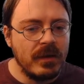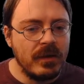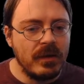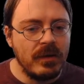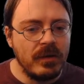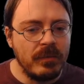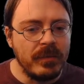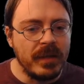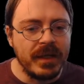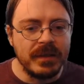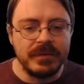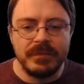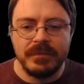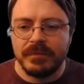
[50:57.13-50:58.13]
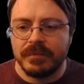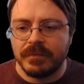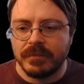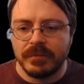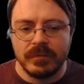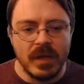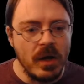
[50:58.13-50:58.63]
Oh man.
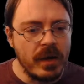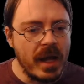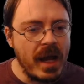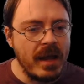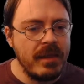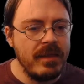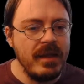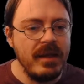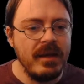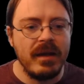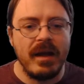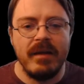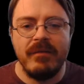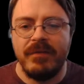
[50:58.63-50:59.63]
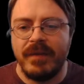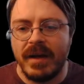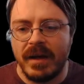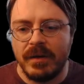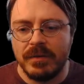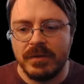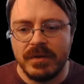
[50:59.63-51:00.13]
Okay, I think I've
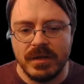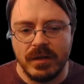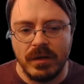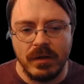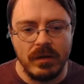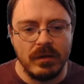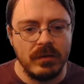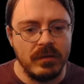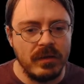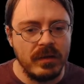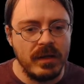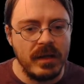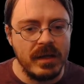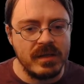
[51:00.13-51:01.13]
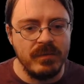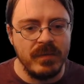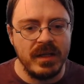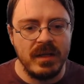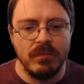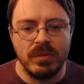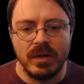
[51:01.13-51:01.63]
found as
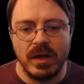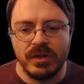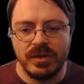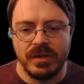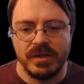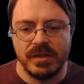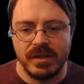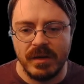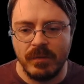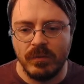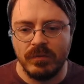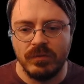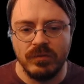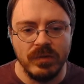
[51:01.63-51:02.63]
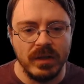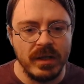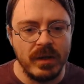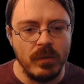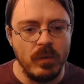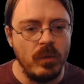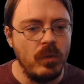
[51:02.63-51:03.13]
many brushes as I'm really